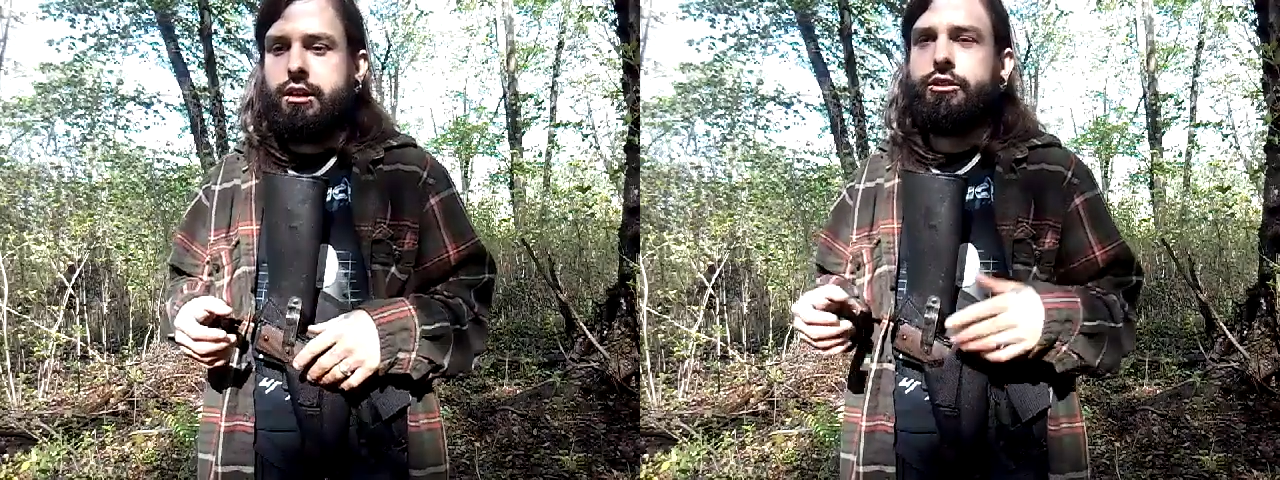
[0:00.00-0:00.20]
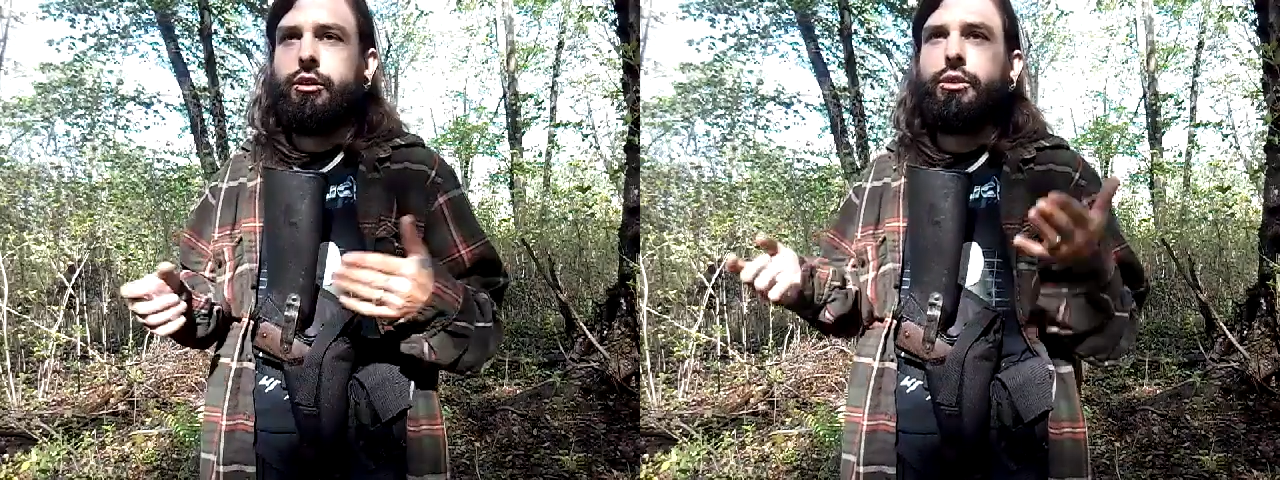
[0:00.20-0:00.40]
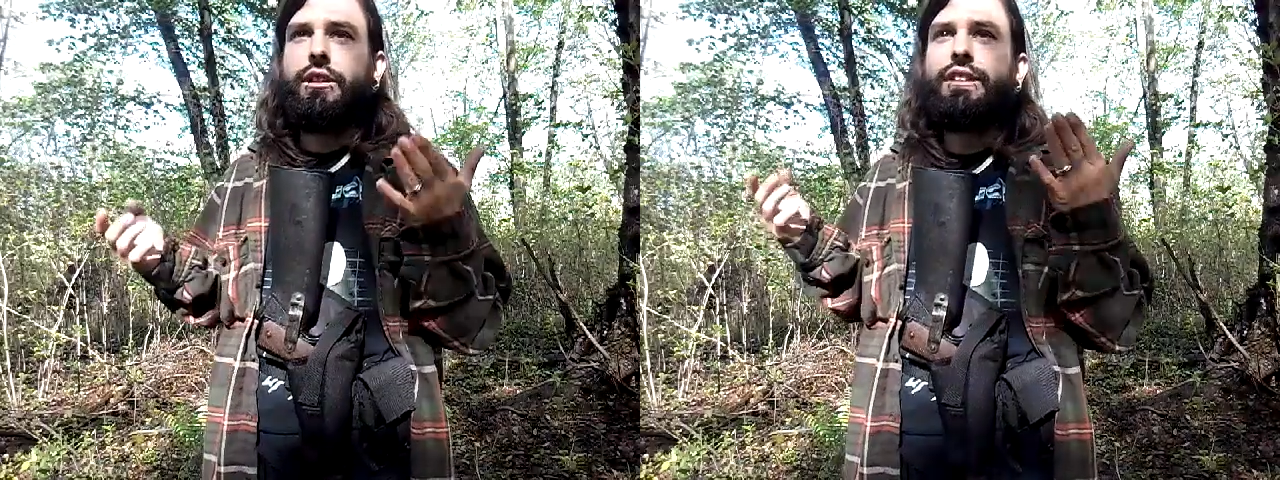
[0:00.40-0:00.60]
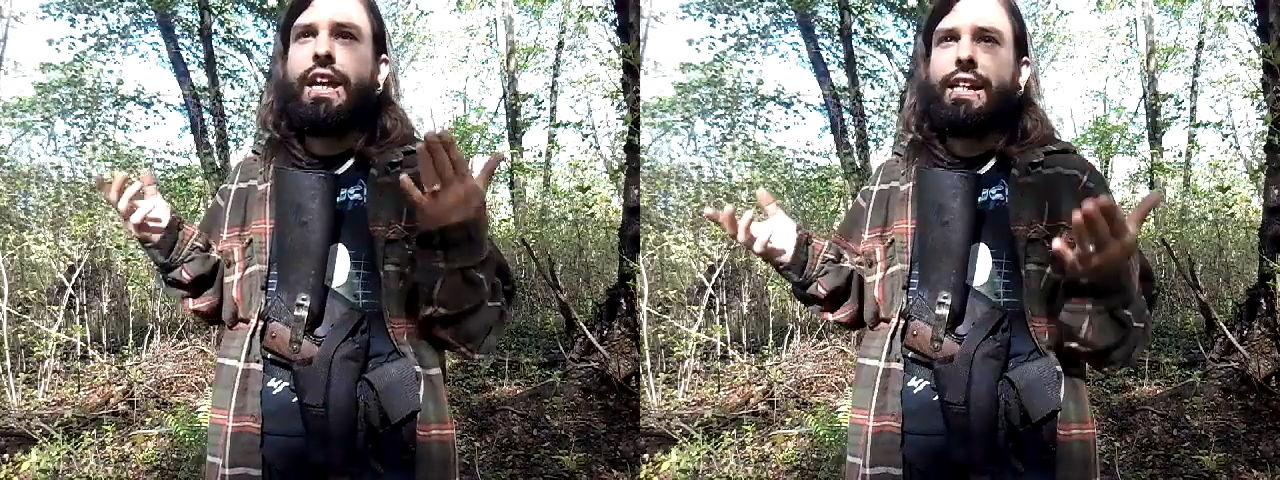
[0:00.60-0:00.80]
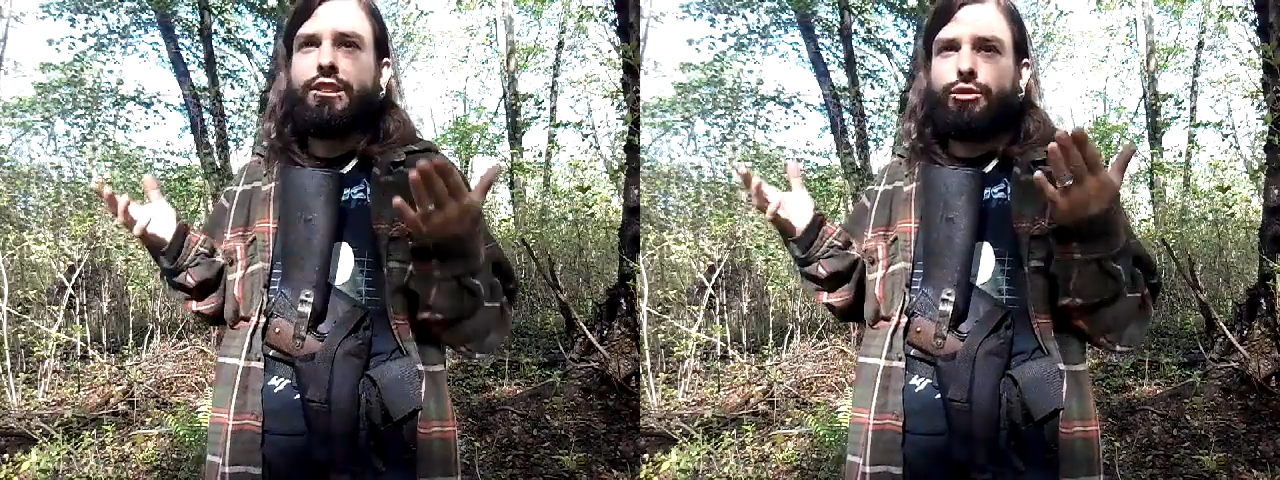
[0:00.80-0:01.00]
It's only
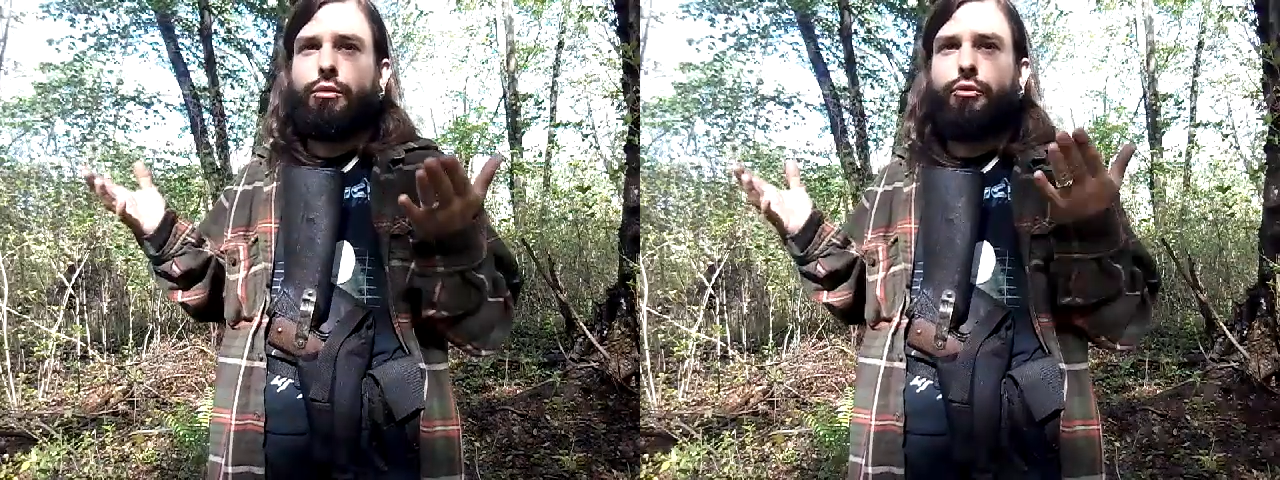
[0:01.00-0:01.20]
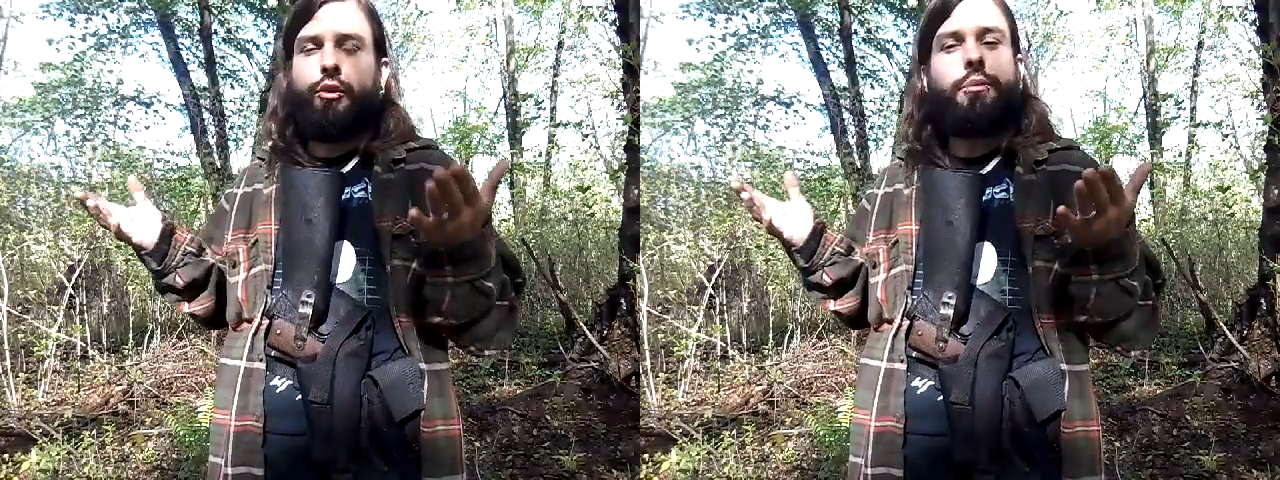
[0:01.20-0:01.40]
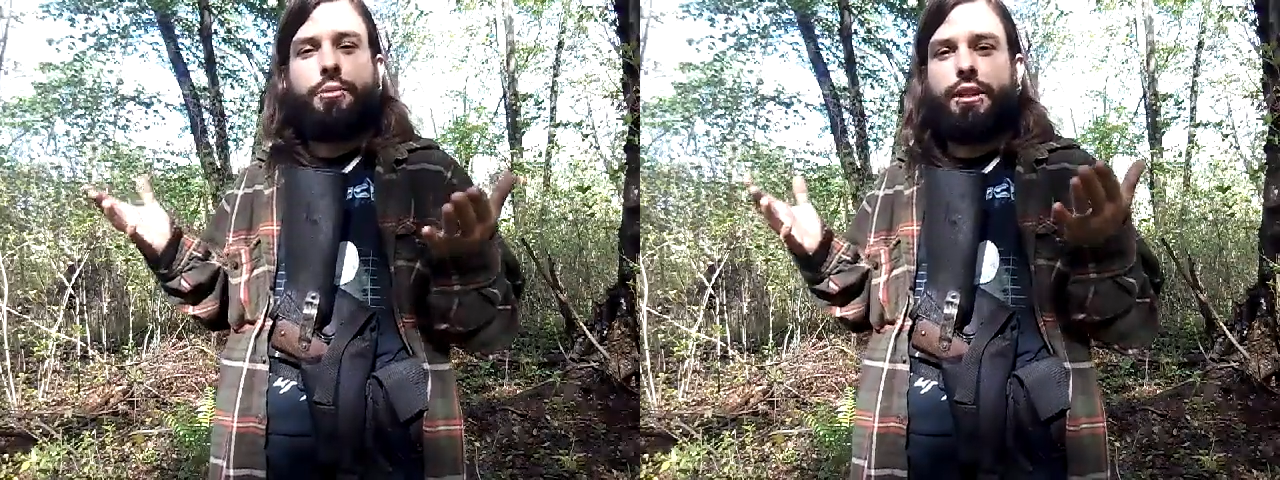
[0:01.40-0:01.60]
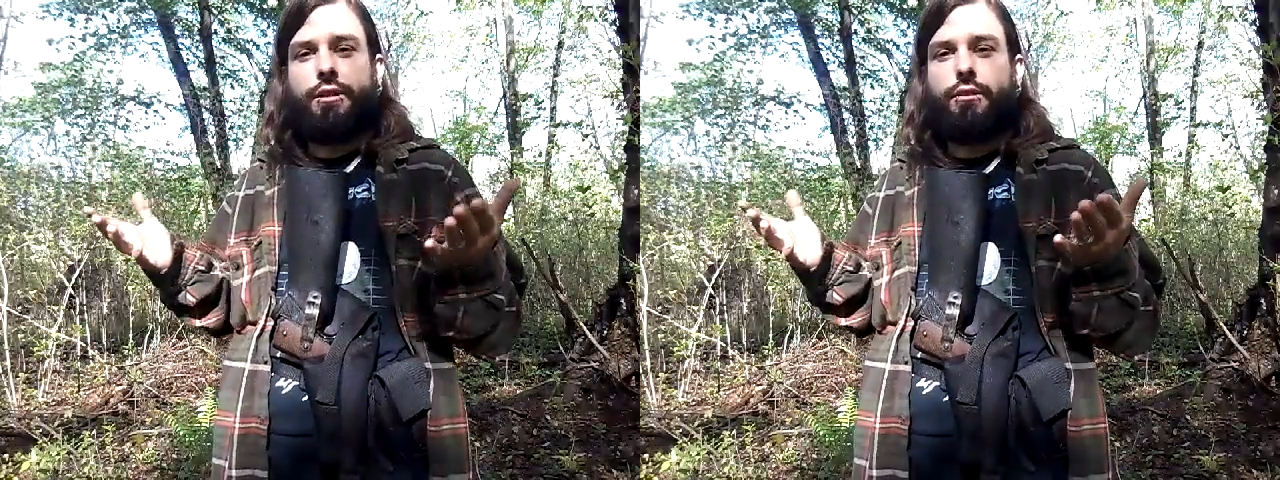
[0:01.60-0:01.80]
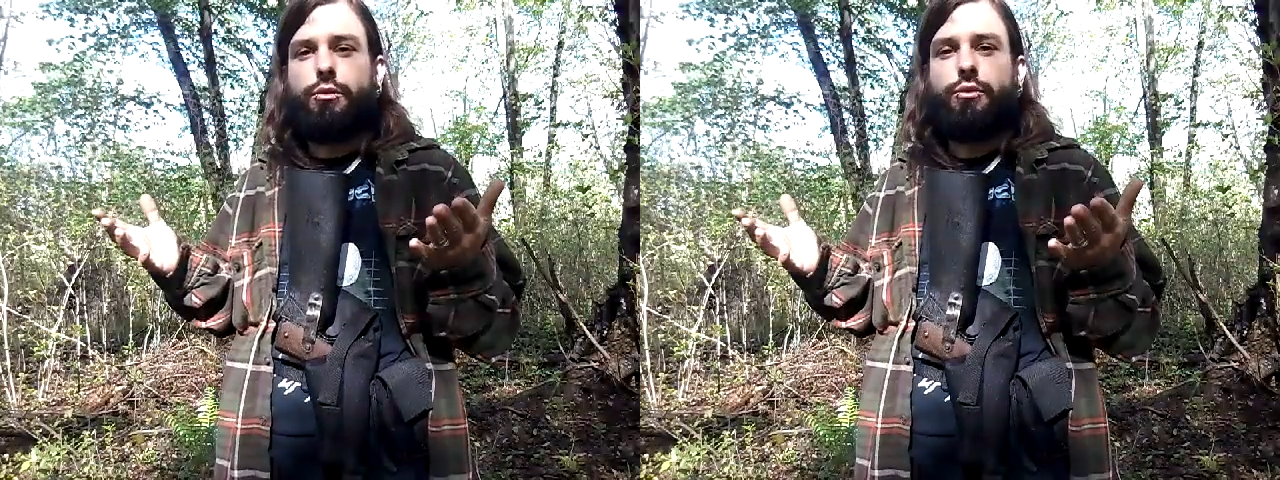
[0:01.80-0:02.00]
natural for them to
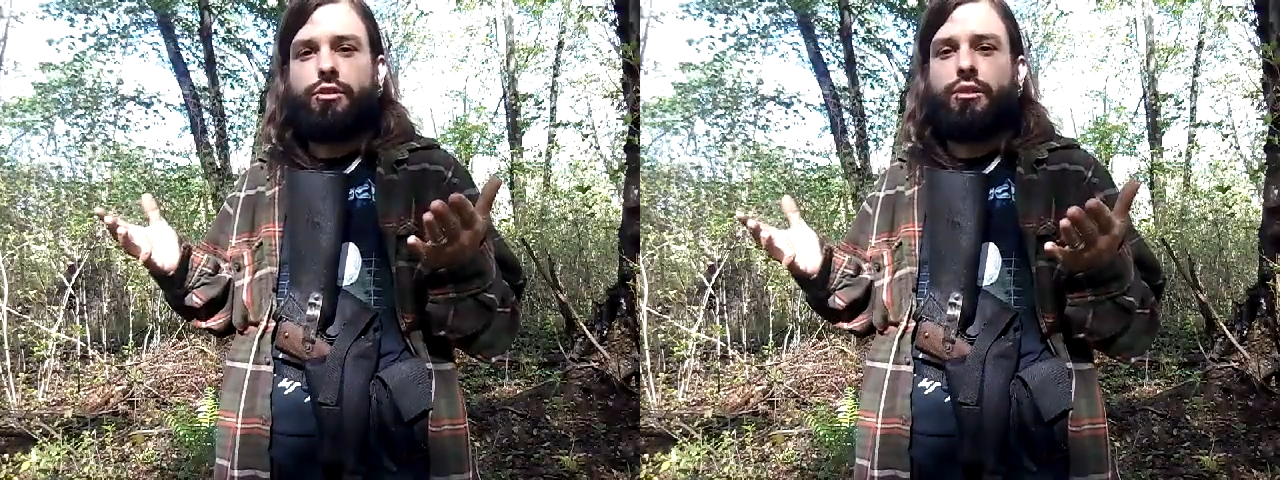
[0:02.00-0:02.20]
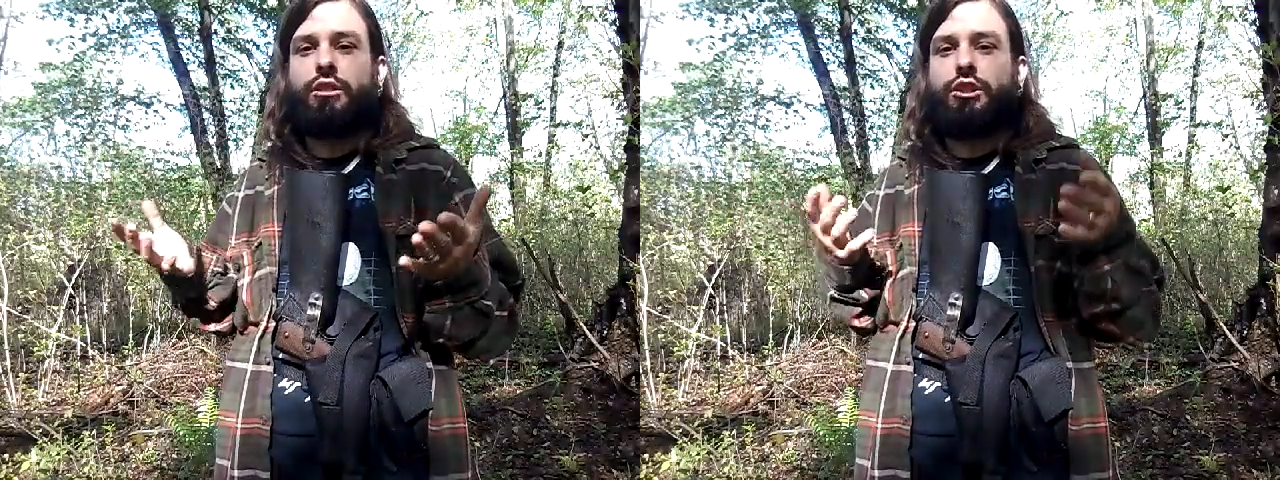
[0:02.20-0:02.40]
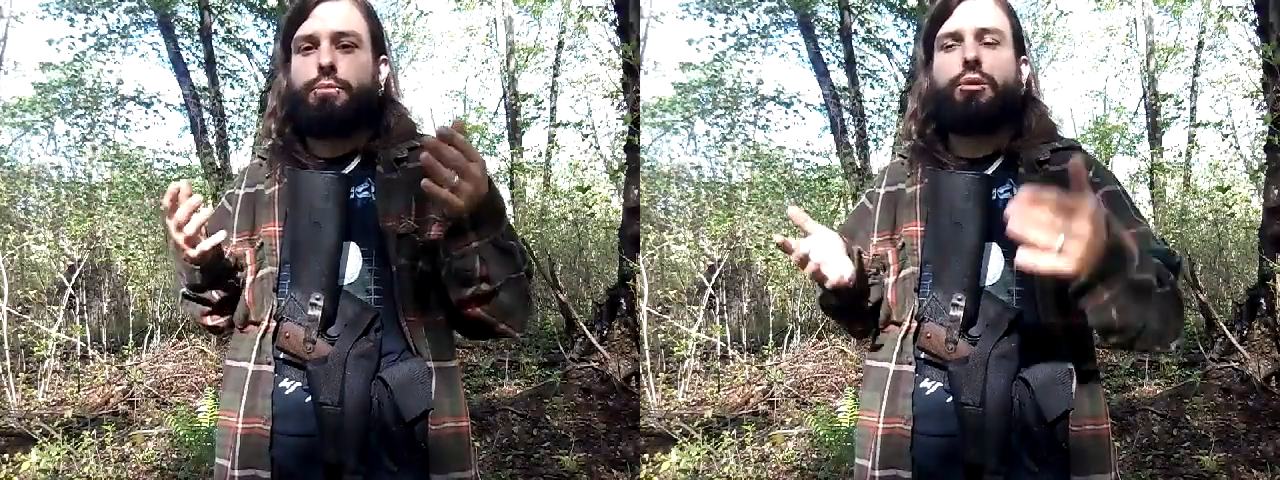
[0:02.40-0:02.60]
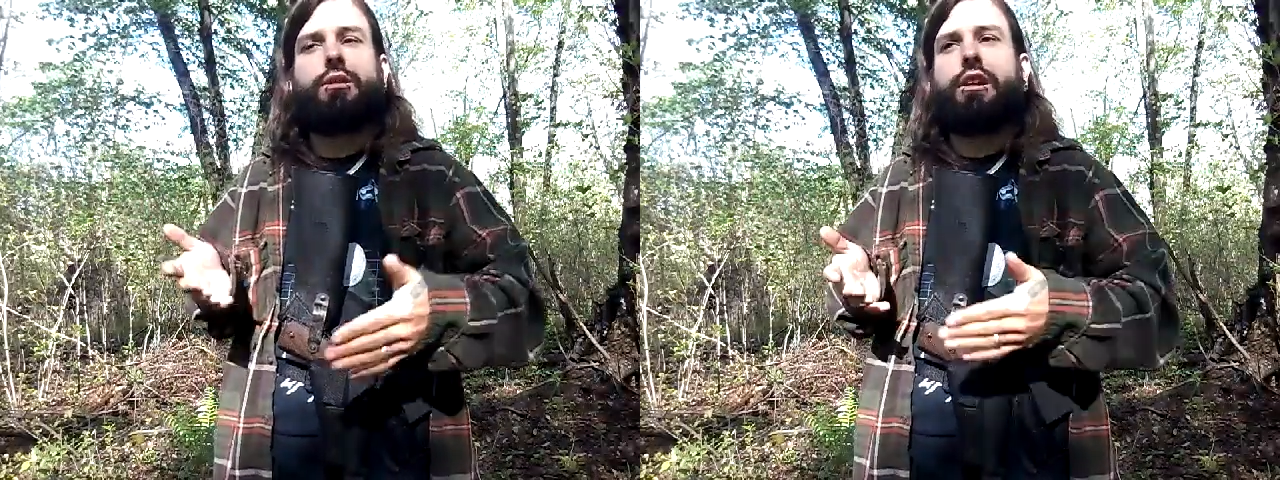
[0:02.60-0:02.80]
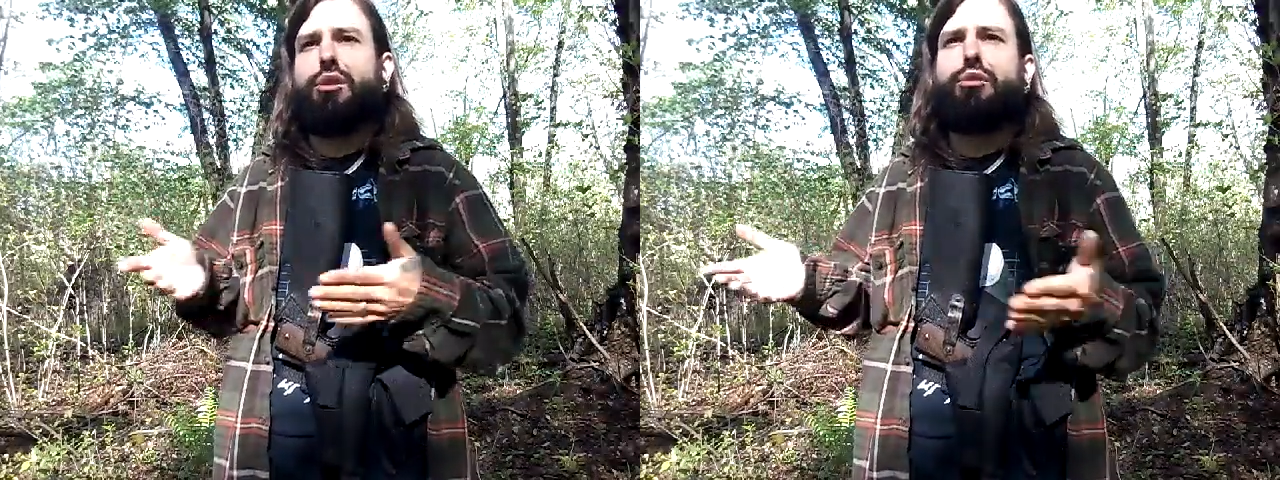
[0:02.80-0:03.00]
get loose unless you
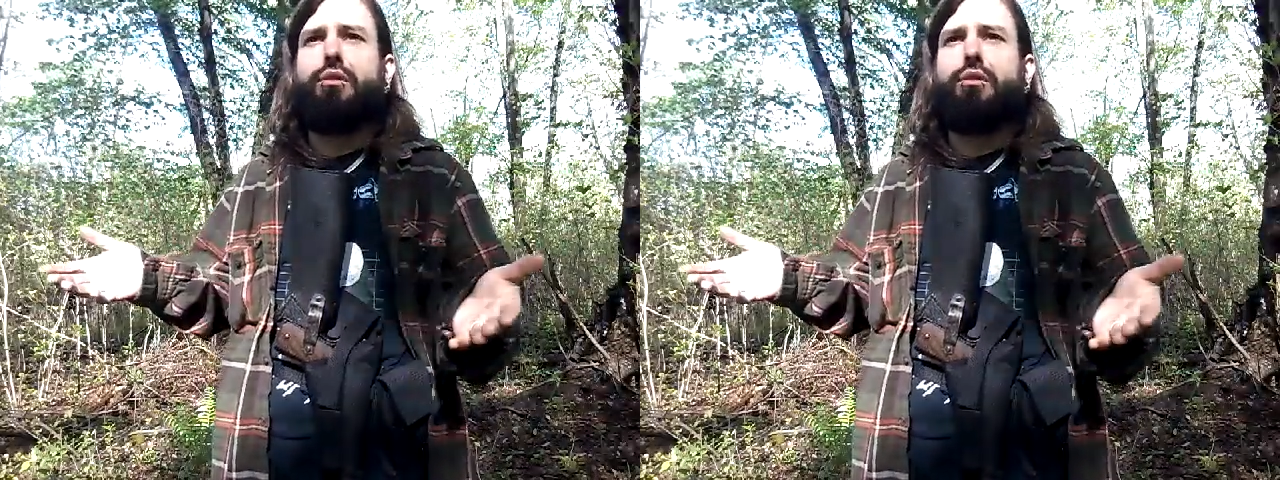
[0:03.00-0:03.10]
put like